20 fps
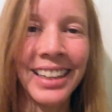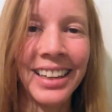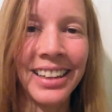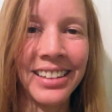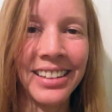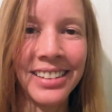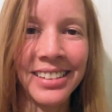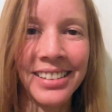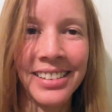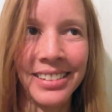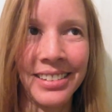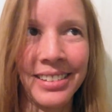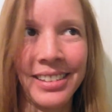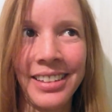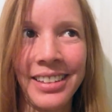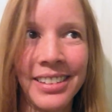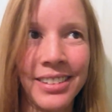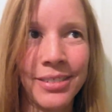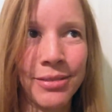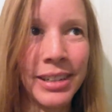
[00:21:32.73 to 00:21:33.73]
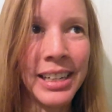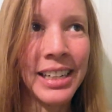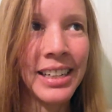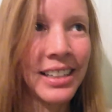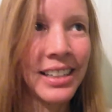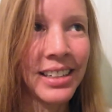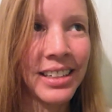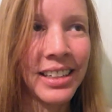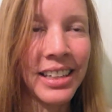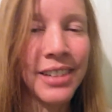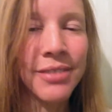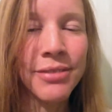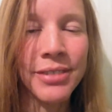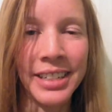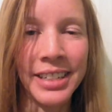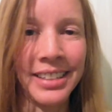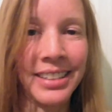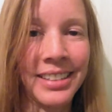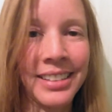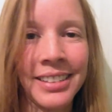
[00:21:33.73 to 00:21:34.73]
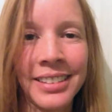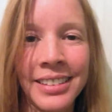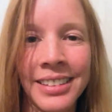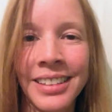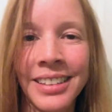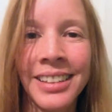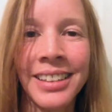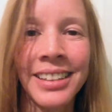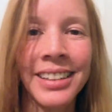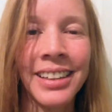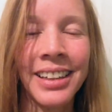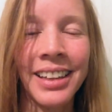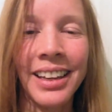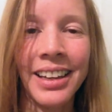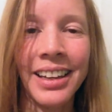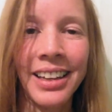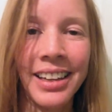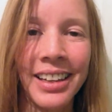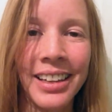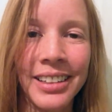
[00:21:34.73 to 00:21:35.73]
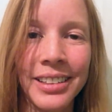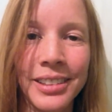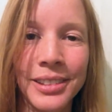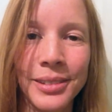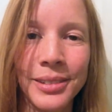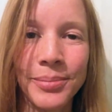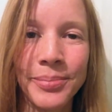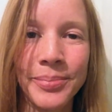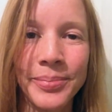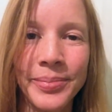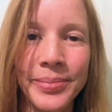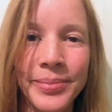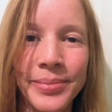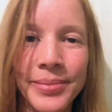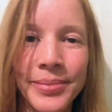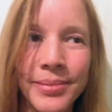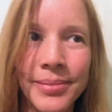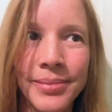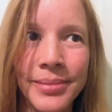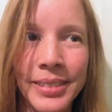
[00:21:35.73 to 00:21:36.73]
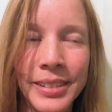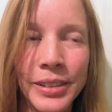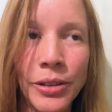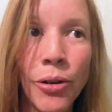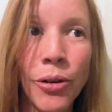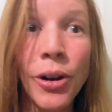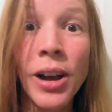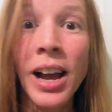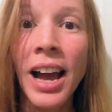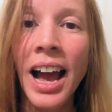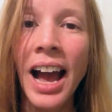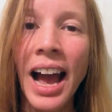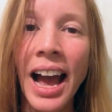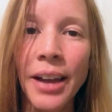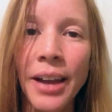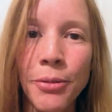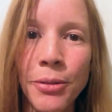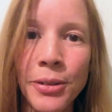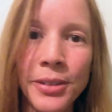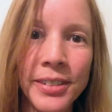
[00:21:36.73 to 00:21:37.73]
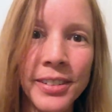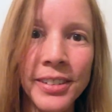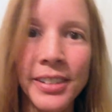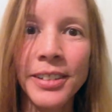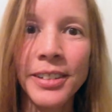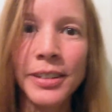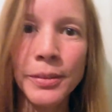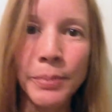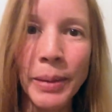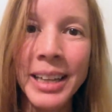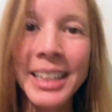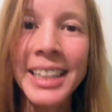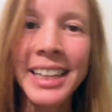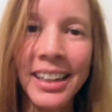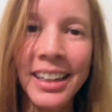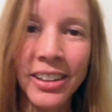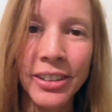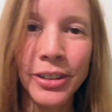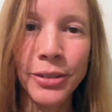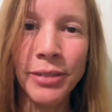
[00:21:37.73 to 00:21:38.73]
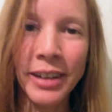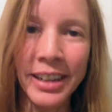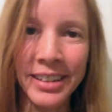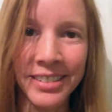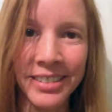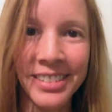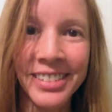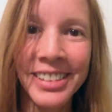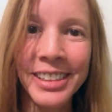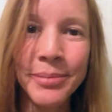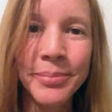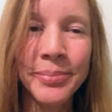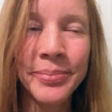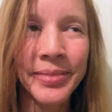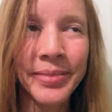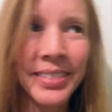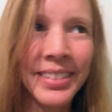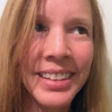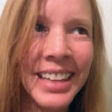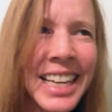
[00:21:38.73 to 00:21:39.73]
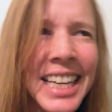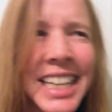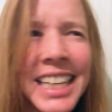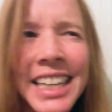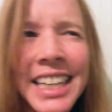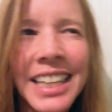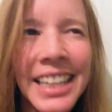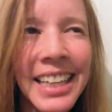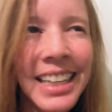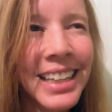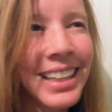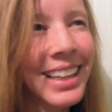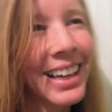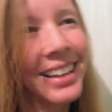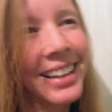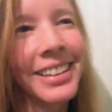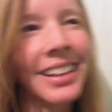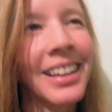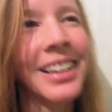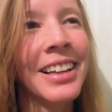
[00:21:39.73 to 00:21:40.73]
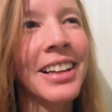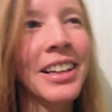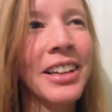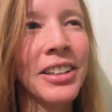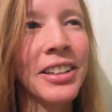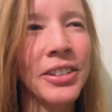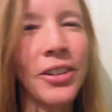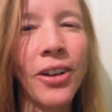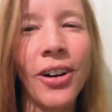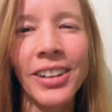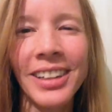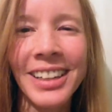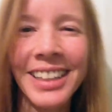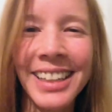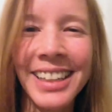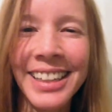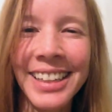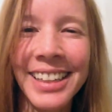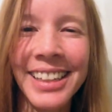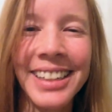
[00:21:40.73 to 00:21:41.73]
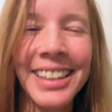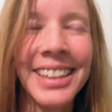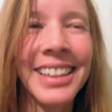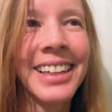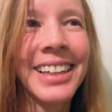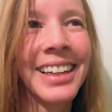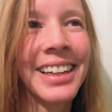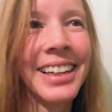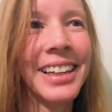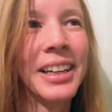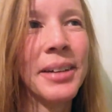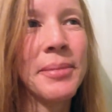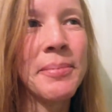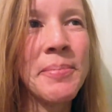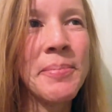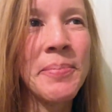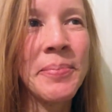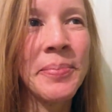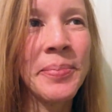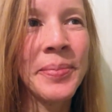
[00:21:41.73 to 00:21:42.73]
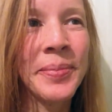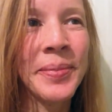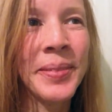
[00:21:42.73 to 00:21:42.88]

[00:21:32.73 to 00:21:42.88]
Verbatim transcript: It's it's really infinite. And so I was spending a lot of energy thinking and talking, um,